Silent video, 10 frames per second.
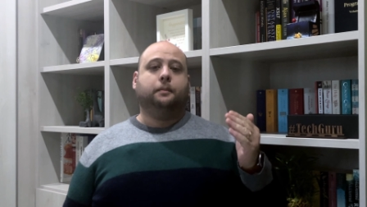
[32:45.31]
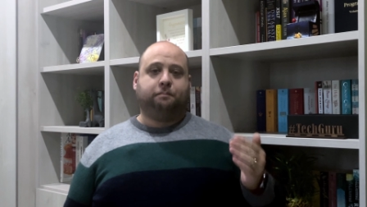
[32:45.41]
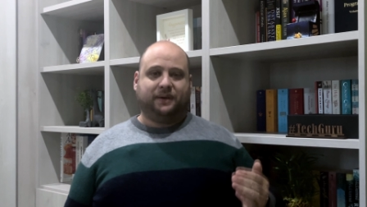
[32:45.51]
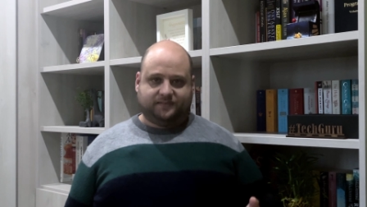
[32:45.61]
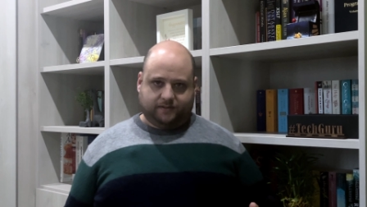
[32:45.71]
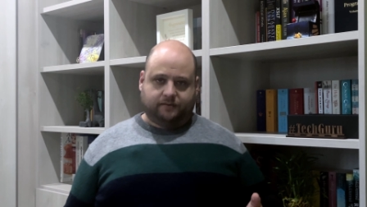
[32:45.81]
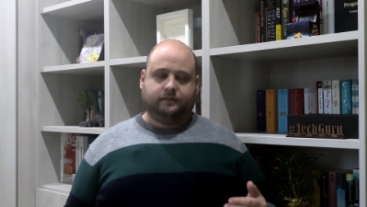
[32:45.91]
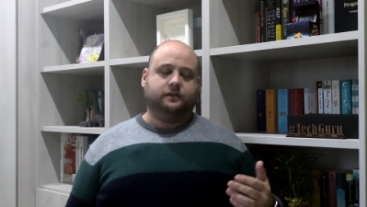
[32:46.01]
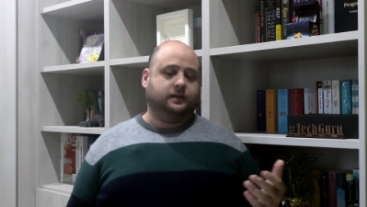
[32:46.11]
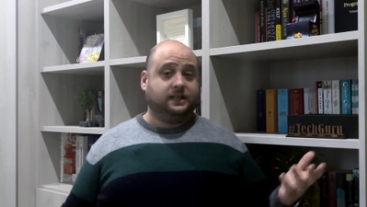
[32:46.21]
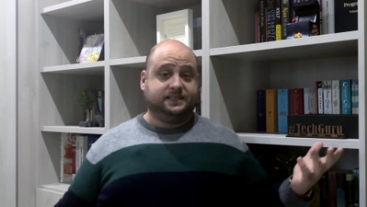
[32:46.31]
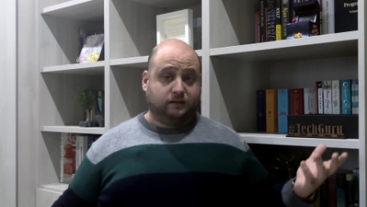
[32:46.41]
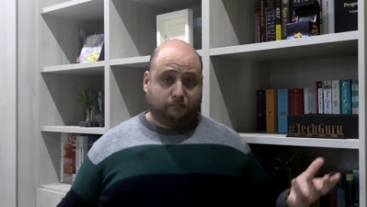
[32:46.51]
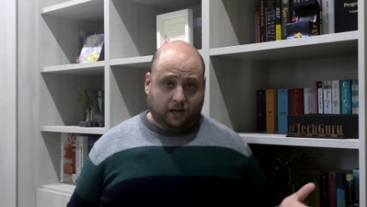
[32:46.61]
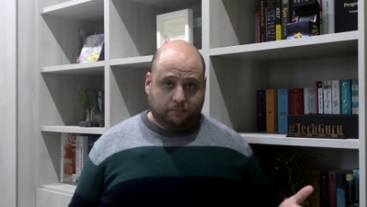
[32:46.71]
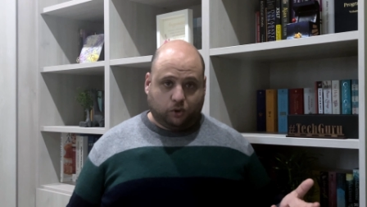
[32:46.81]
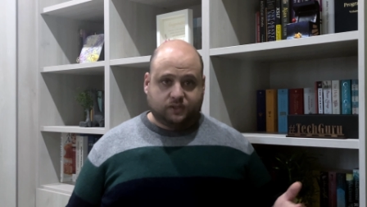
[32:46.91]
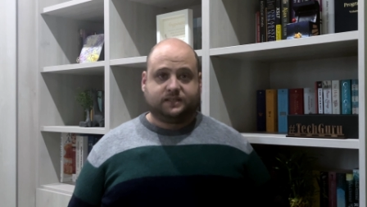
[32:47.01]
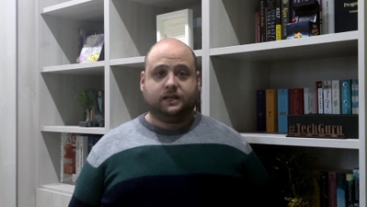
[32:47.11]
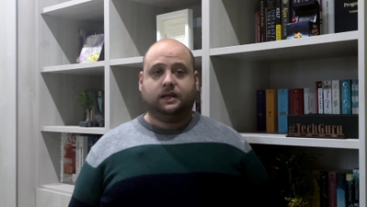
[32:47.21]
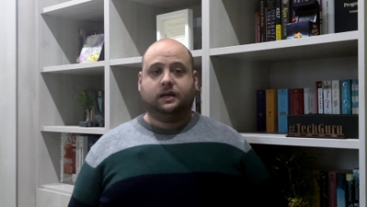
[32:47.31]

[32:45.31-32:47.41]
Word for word: better, at least in my books,